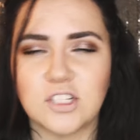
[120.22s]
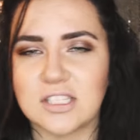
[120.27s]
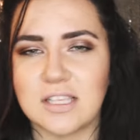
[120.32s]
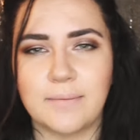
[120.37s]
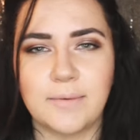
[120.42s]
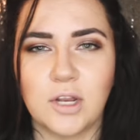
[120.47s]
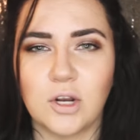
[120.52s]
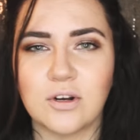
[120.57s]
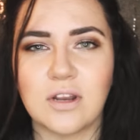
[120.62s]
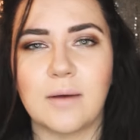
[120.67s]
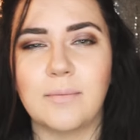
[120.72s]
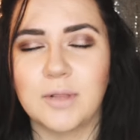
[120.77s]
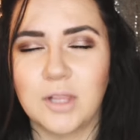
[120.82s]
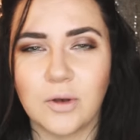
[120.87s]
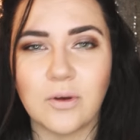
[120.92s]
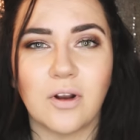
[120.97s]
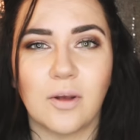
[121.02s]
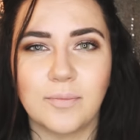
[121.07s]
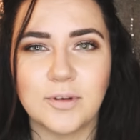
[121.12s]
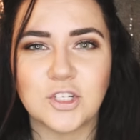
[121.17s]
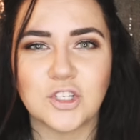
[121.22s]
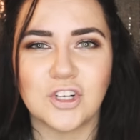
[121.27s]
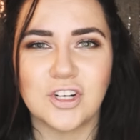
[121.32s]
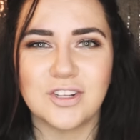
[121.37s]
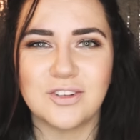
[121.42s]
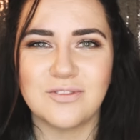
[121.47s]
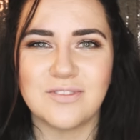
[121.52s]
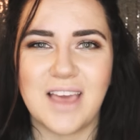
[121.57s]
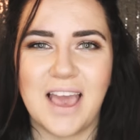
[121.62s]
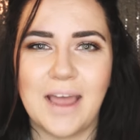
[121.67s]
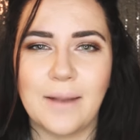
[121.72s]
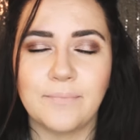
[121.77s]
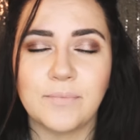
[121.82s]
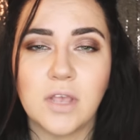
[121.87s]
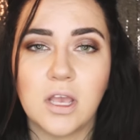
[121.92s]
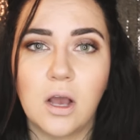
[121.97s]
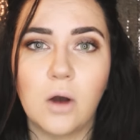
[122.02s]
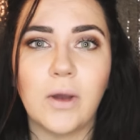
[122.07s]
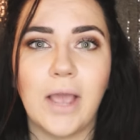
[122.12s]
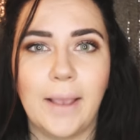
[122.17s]
just let me know down below and I'll be sure to do that.
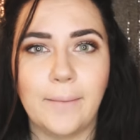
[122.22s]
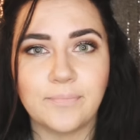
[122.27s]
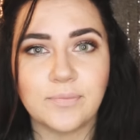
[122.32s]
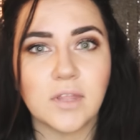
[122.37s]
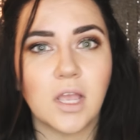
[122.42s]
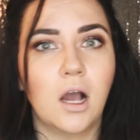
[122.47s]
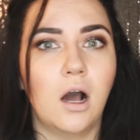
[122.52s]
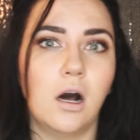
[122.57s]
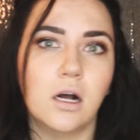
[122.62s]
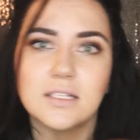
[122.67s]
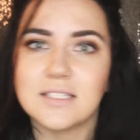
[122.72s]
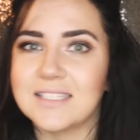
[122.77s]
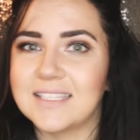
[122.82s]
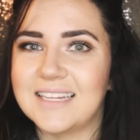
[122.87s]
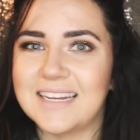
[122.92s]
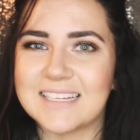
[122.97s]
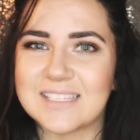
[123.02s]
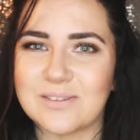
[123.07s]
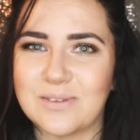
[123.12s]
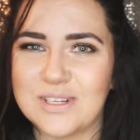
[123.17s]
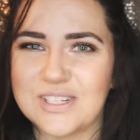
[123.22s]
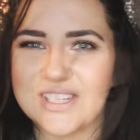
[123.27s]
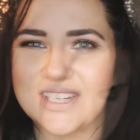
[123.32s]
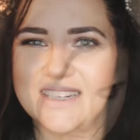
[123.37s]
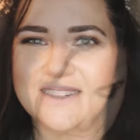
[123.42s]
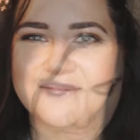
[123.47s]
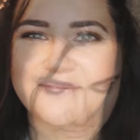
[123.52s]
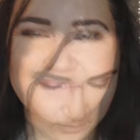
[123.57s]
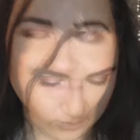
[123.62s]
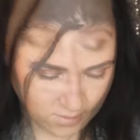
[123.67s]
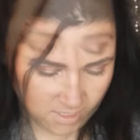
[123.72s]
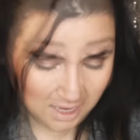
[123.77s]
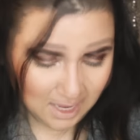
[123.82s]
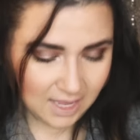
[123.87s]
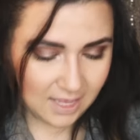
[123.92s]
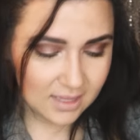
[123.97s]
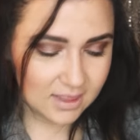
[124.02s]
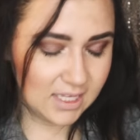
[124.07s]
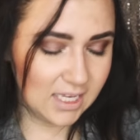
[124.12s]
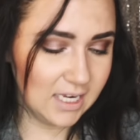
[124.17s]
Okay. On to the next question.
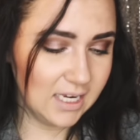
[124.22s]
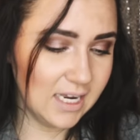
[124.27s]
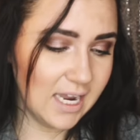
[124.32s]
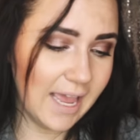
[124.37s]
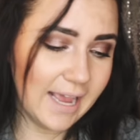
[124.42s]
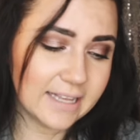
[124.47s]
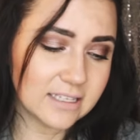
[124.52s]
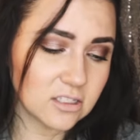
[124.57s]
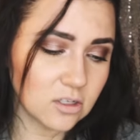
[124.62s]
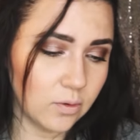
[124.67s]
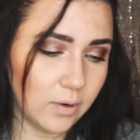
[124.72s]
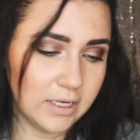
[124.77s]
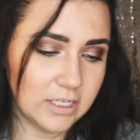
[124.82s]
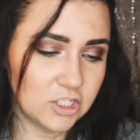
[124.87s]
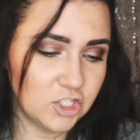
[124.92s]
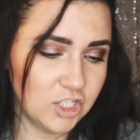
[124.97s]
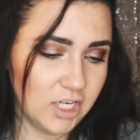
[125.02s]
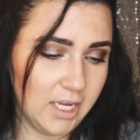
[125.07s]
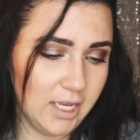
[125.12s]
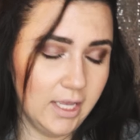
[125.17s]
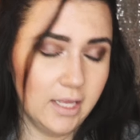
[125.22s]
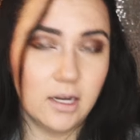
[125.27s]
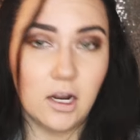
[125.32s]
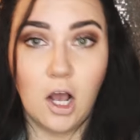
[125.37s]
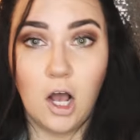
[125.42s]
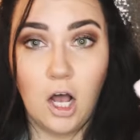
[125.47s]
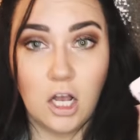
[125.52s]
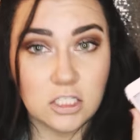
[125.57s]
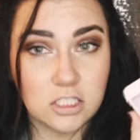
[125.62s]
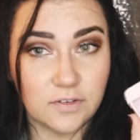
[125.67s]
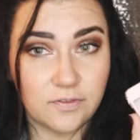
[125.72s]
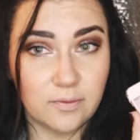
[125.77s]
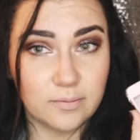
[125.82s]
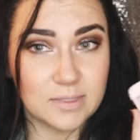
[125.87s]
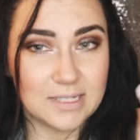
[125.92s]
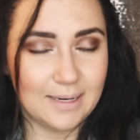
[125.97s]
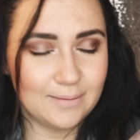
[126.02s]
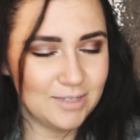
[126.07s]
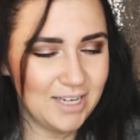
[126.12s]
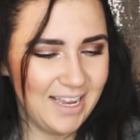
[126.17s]
The next question, also from
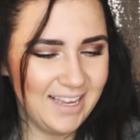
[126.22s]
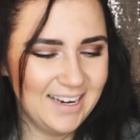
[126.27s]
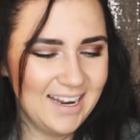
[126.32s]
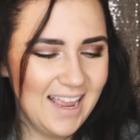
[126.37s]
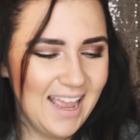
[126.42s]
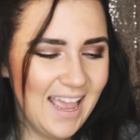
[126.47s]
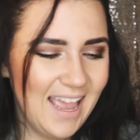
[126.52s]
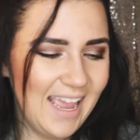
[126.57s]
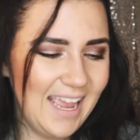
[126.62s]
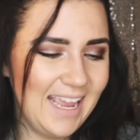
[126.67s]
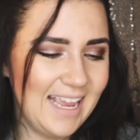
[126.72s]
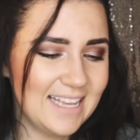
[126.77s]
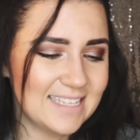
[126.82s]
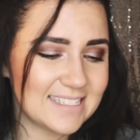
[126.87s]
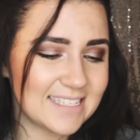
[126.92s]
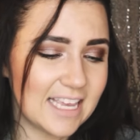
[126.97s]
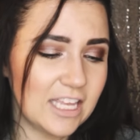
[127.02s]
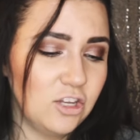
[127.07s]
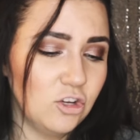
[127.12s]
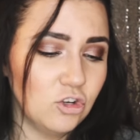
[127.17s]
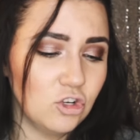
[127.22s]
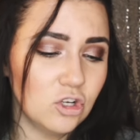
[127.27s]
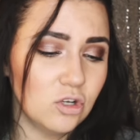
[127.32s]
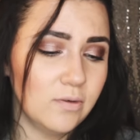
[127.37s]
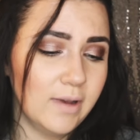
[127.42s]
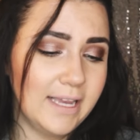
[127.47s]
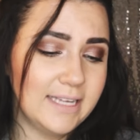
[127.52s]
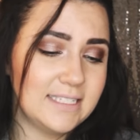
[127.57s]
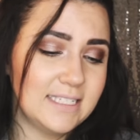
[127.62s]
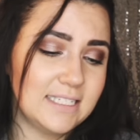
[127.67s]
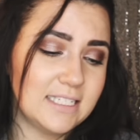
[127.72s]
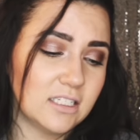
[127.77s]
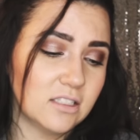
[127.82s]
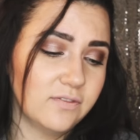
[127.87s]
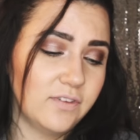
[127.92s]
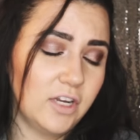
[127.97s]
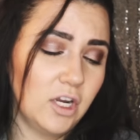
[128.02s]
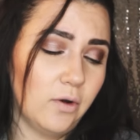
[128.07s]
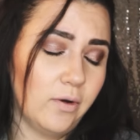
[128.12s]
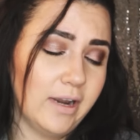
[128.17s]
Snapchat, is can you do a
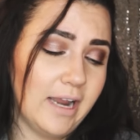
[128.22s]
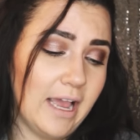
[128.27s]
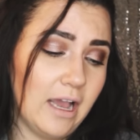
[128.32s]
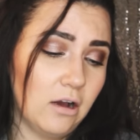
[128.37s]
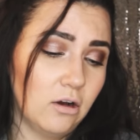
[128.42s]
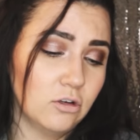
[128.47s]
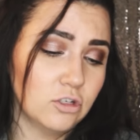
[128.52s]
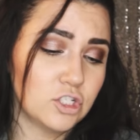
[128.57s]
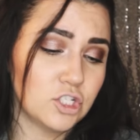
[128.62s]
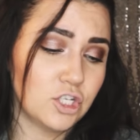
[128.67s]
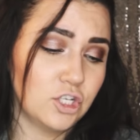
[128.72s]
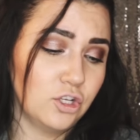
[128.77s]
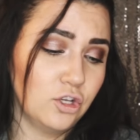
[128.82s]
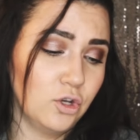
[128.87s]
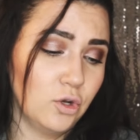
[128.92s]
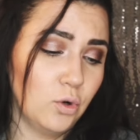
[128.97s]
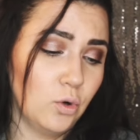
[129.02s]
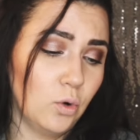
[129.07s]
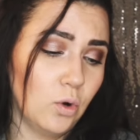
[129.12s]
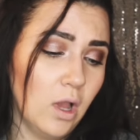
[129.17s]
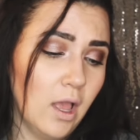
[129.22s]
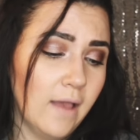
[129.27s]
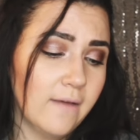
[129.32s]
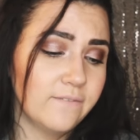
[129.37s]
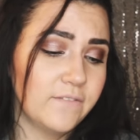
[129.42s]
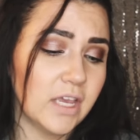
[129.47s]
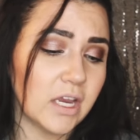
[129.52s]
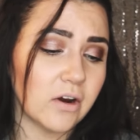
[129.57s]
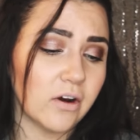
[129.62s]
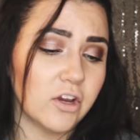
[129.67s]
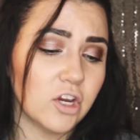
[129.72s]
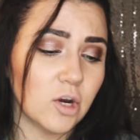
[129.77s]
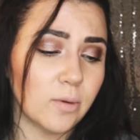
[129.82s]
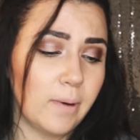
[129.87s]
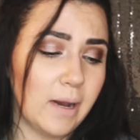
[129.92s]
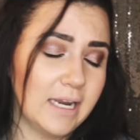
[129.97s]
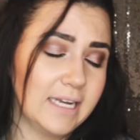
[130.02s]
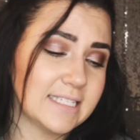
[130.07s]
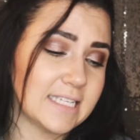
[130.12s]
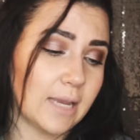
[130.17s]
detailed video on how to figure out your
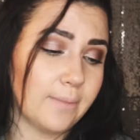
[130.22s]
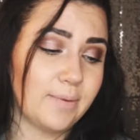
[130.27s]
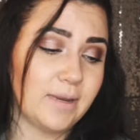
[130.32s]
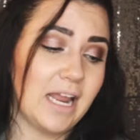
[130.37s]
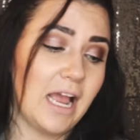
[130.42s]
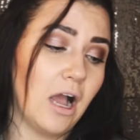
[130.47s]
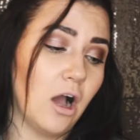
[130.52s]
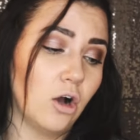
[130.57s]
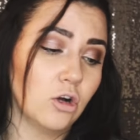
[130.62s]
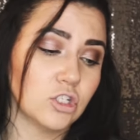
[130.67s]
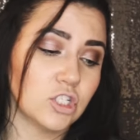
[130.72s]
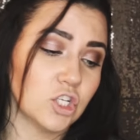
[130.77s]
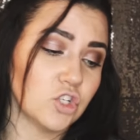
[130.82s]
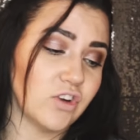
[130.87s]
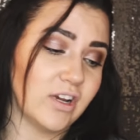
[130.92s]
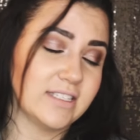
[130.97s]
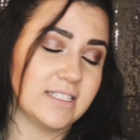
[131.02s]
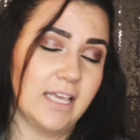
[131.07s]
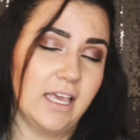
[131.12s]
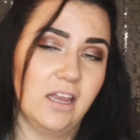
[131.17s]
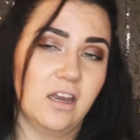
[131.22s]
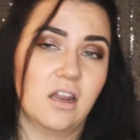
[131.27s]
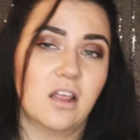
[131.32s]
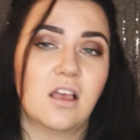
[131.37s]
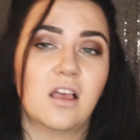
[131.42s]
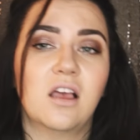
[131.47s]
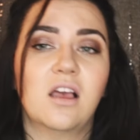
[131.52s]
body type and how to dress it?